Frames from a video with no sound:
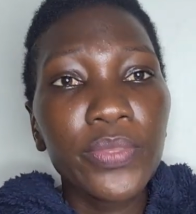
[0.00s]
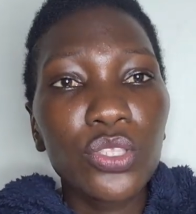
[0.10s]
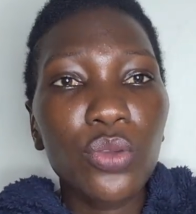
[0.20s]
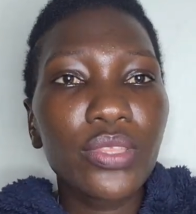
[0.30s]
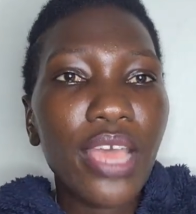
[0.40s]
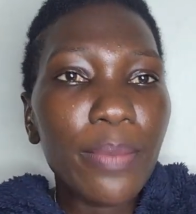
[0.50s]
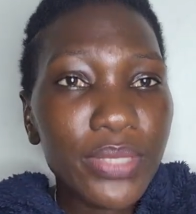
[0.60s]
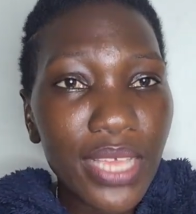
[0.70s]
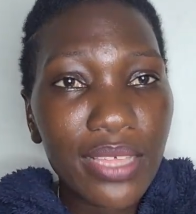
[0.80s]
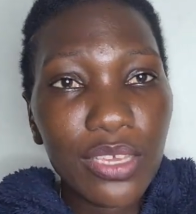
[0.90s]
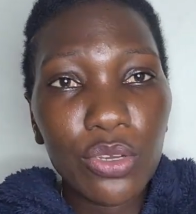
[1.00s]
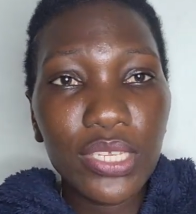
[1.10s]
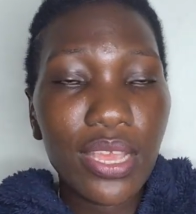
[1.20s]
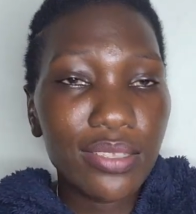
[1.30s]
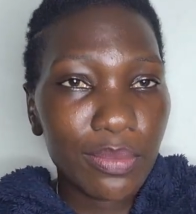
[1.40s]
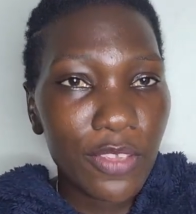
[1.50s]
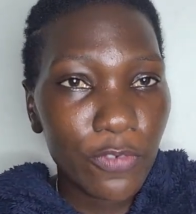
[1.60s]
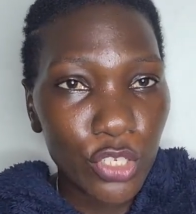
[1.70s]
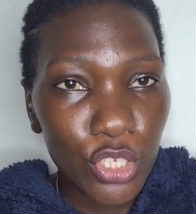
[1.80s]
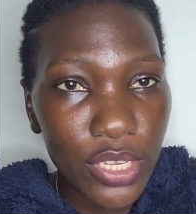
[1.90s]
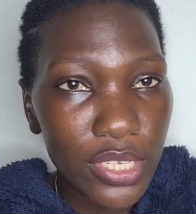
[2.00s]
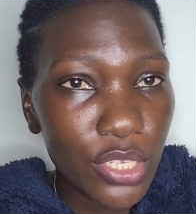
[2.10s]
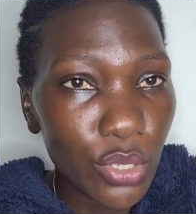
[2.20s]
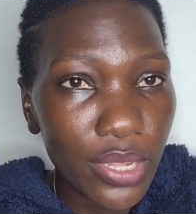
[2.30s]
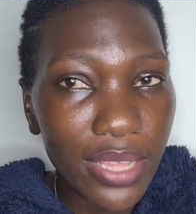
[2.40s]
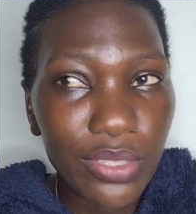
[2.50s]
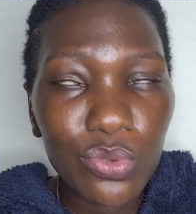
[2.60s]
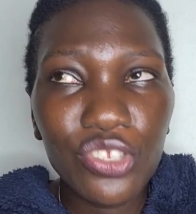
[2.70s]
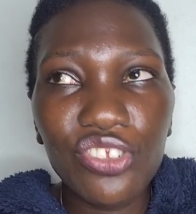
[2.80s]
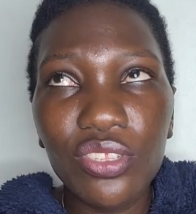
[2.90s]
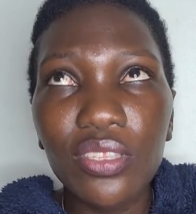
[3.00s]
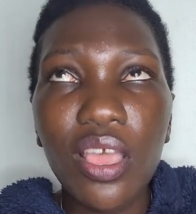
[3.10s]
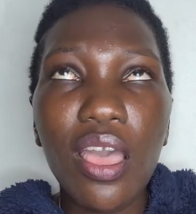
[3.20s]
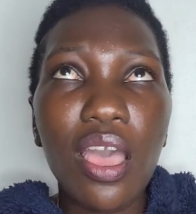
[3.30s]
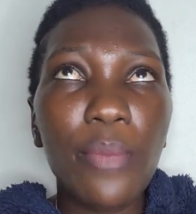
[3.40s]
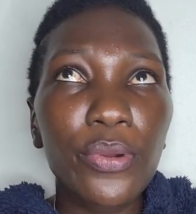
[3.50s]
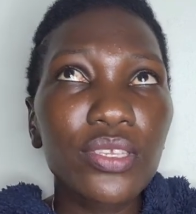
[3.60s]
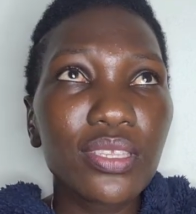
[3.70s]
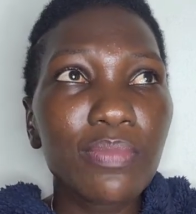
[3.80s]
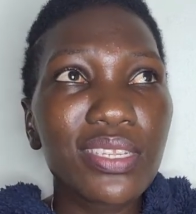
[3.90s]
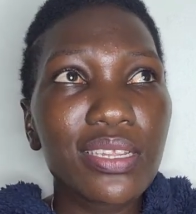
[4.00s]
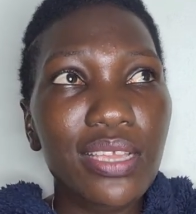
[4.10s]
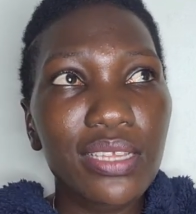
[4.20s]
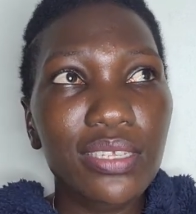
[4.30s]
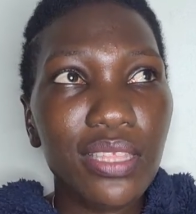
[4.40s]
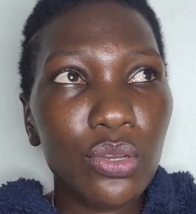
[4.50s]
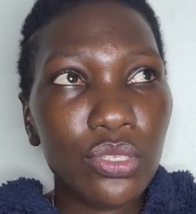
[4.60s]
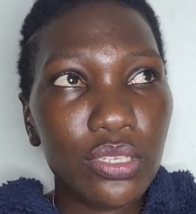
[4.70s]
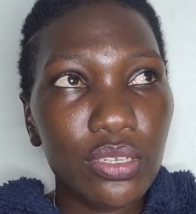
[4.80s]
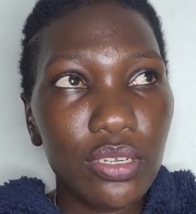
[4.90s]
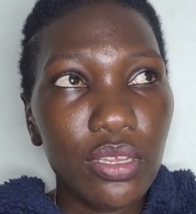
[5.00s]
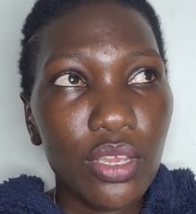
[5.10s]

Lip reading: So with Absa, they only asked me for $20, which is approximately 80,000